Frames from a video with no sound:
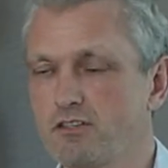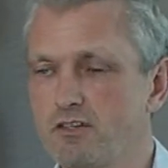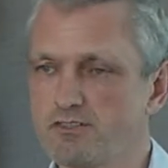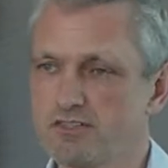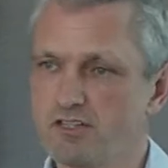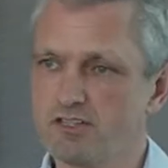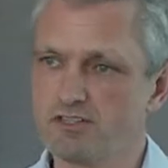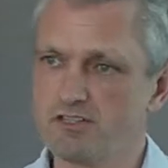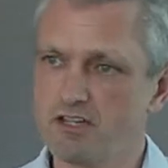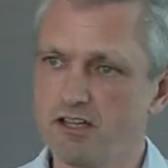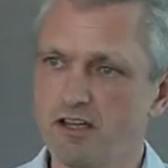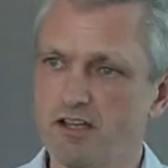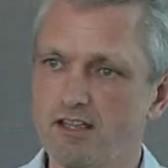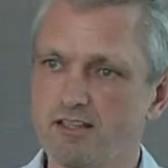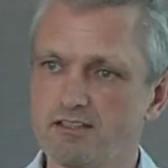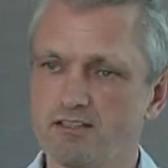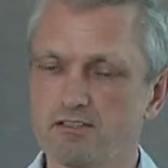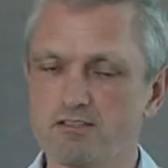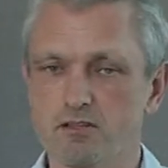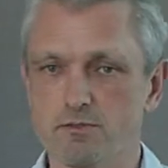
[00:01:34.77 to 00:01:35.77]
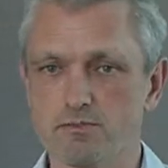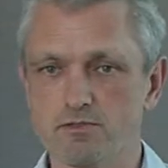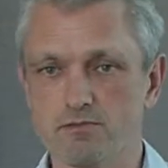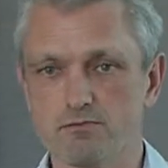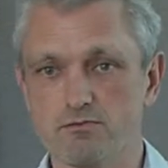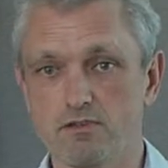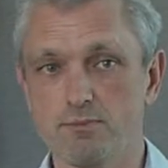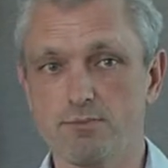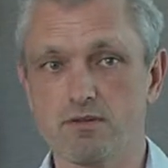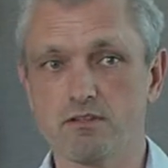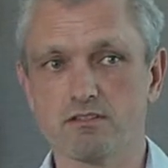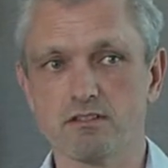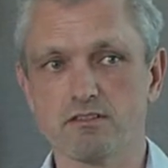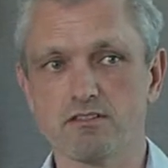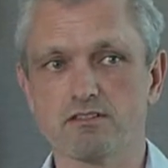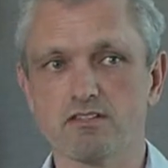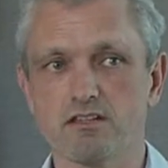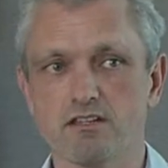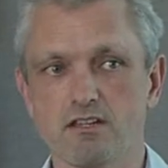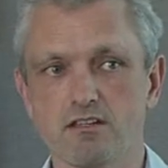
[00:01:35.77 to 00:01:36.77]
using GIS in terms of rebuilding
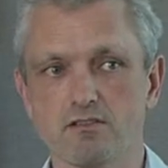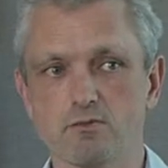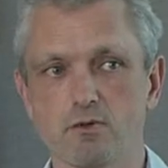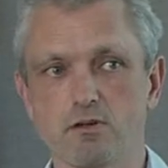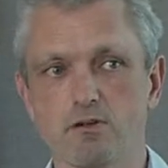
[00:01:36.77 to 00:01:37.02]
the city as